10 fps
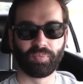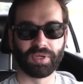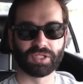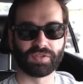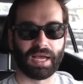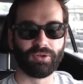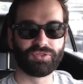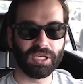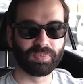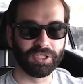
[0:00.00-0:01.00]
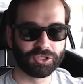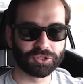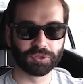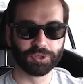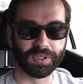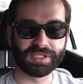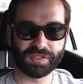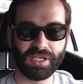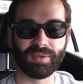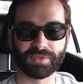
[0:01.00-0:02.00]
because of how deeply true it
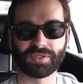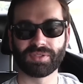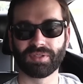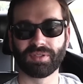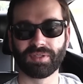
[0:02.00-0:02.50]
seems.